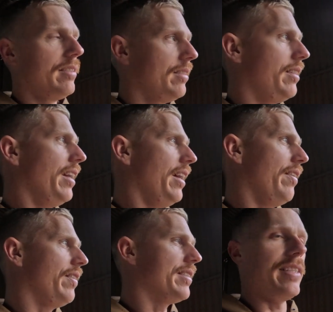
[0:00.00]
need to
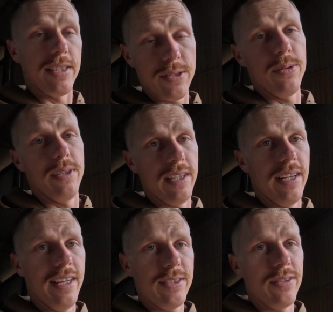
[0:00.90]
have this thing sorted
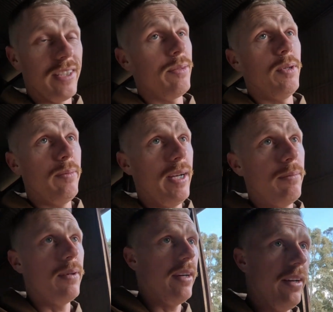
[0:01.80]
out. That's really my main
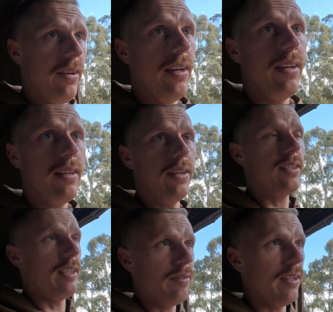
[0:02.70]
priority,
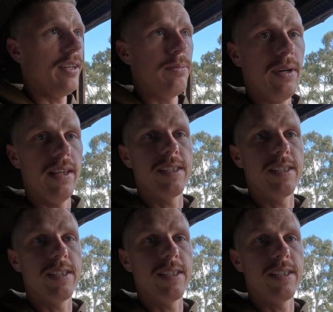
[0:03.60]
closely followed by the